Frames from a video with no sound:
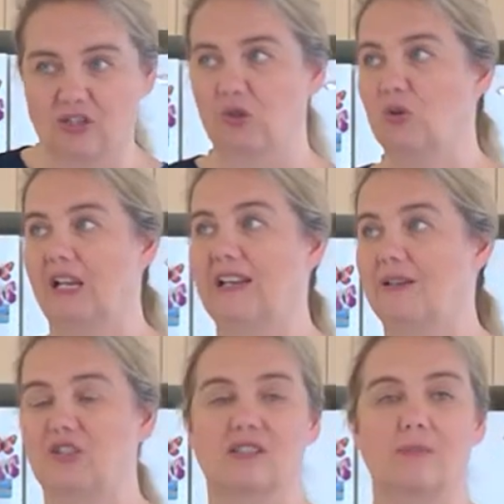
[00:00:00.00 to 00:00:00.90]
So you
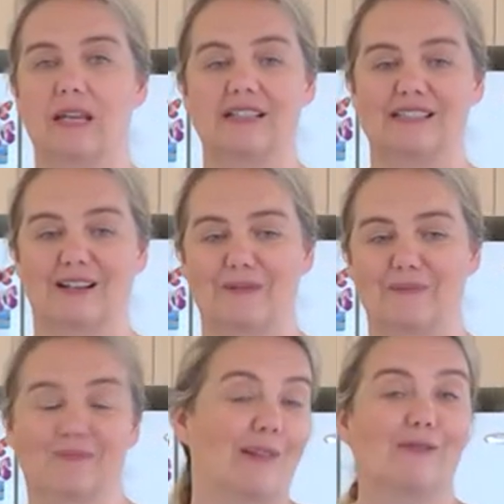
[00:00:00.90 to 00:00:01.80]
can just make
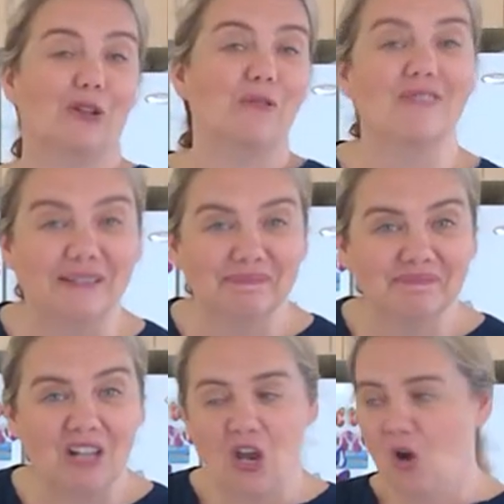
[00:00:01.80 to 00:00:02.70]
some pavlova.
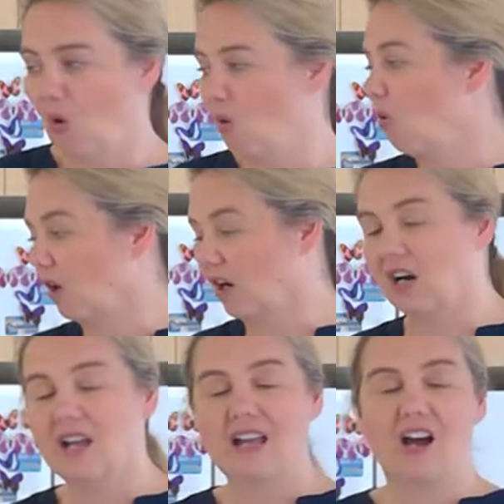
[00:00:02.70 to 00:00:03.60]

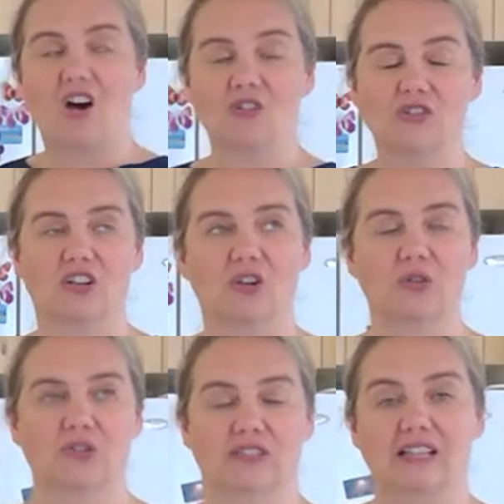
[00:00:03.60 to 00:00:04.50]
Or
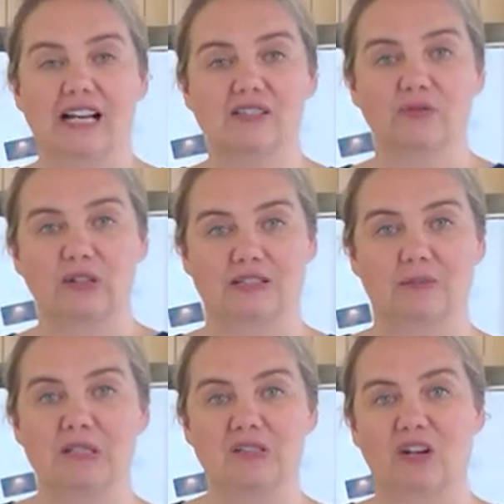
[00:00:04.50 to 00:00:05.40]
also, there's lots of
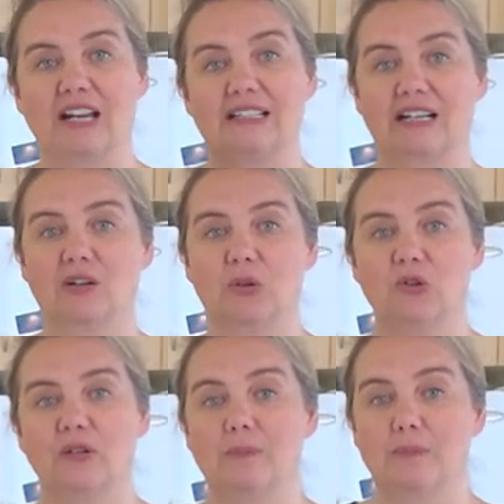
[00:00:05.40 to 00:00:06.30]
recipes for eggnog where
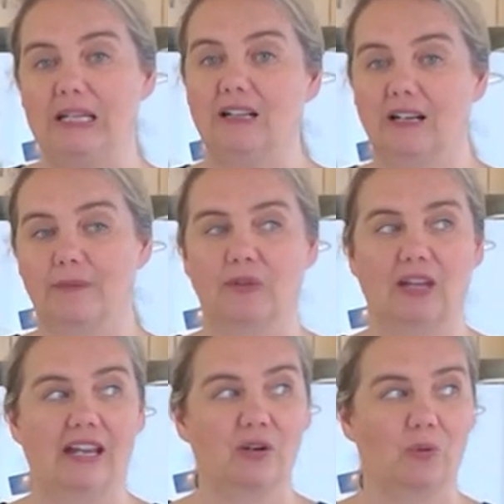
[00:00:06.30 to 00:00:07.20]
you can beat up
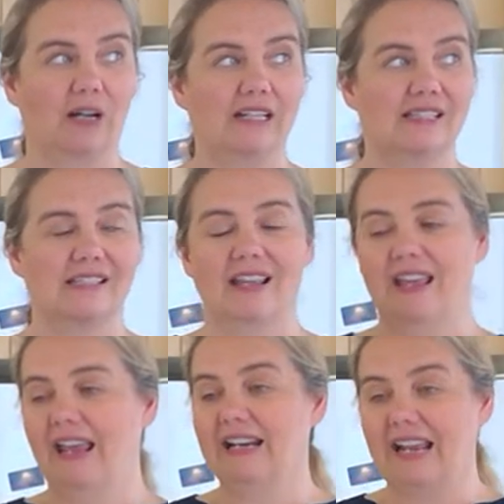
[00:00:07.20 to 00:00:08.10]
the egg whites
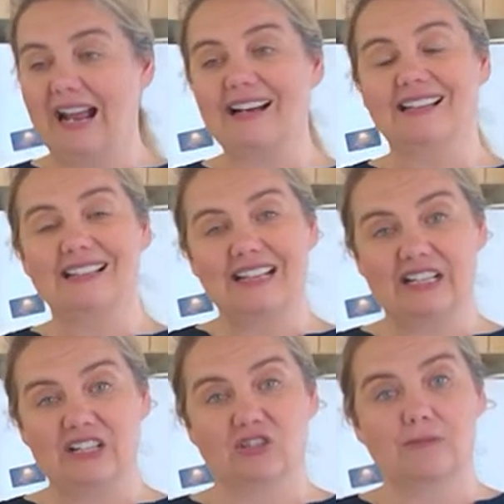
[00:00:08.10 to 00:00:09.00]
and add it,
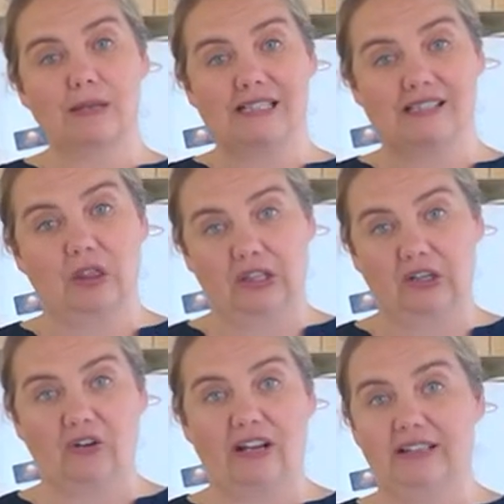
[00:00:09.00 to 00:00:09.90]
and it just makes a
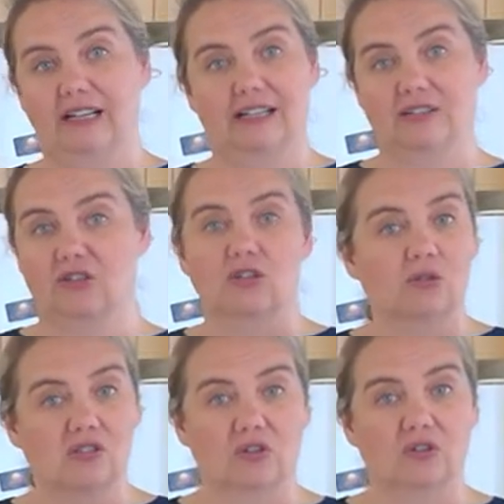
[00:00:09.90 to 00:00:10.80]
thicker eggnog. So you
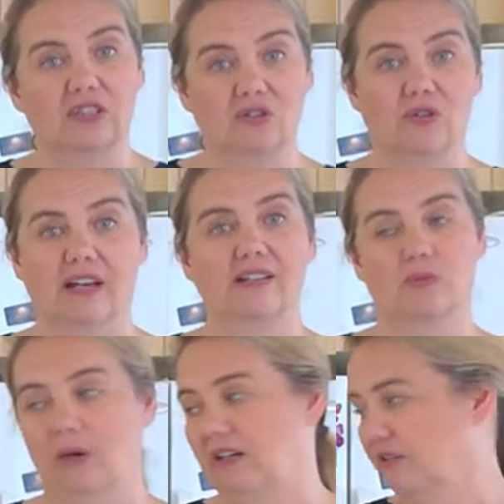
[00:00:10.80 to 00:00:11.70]
can certainly do that
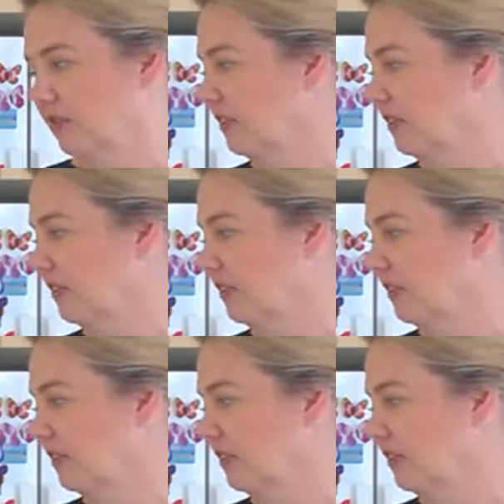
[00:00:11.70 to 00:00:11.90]
as well.